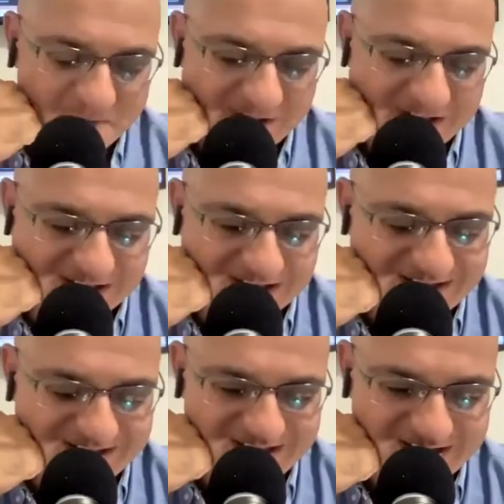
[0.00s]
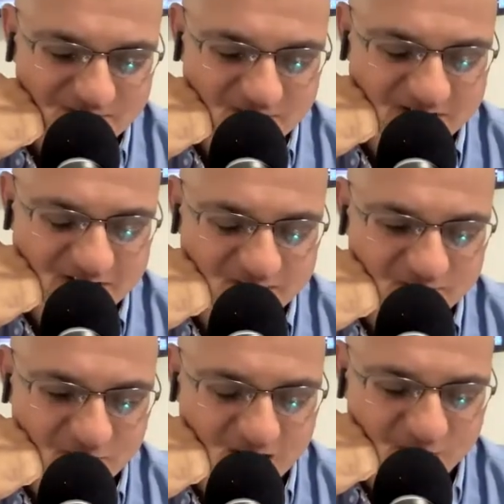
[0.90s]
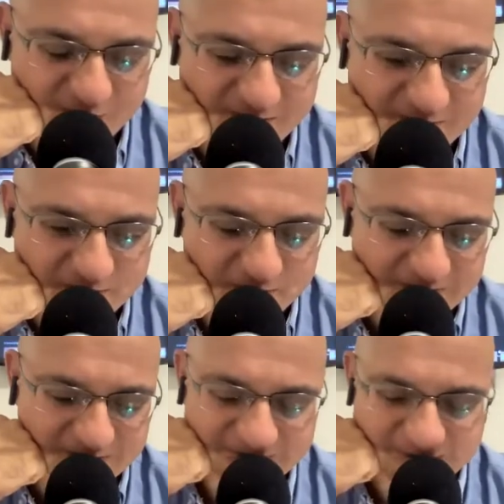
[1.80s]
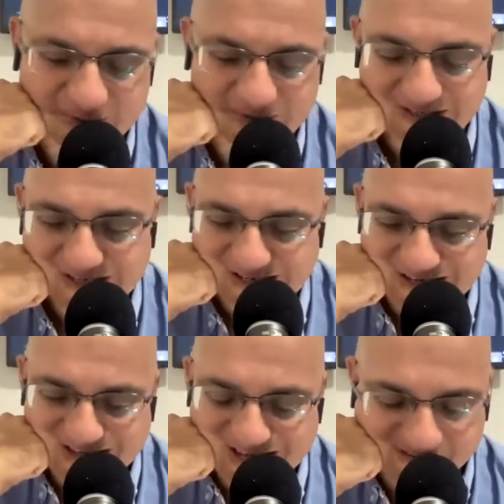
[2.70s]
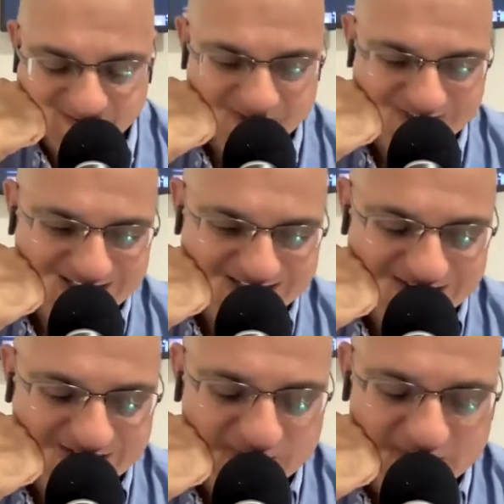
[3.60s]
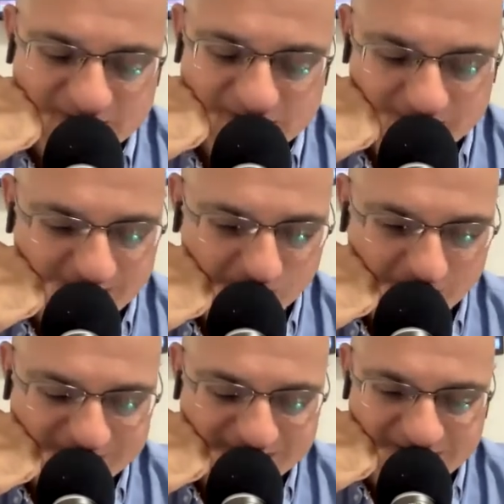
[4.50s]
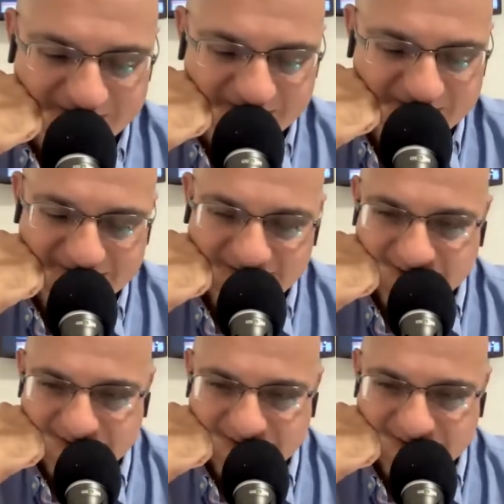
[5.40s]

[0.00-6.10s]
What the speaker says: were kids, especially in primary school, middle school, everybody's asking us, especially parents, teachers.